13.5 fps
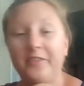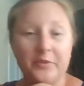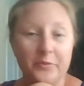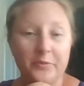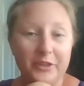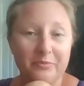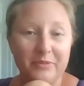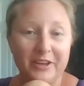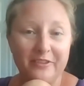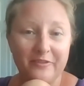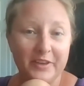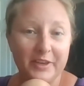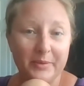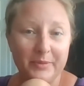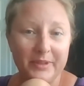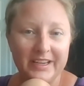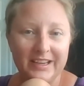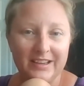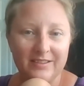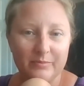with my
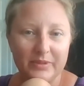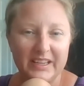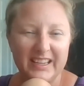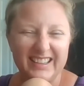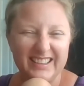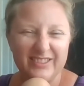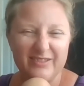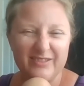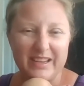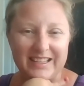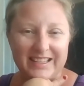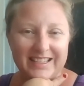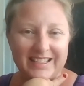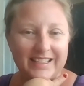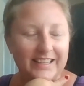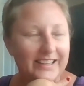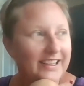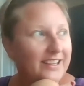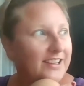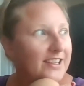family, being
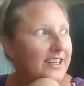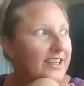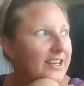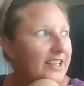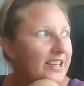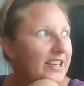silly. And